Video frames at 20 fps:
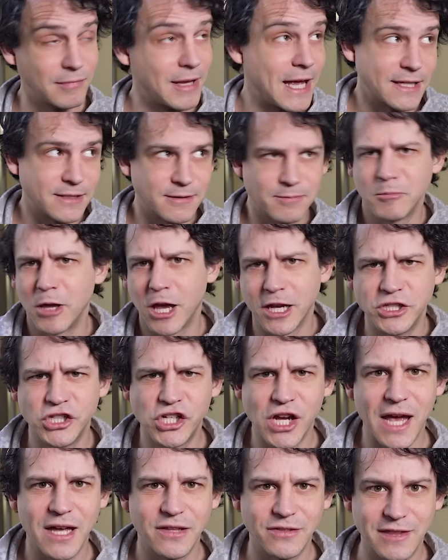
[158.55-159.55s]
as I
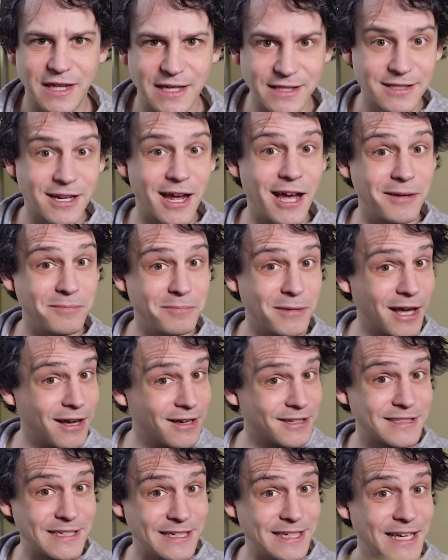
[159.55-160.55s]
shared this time last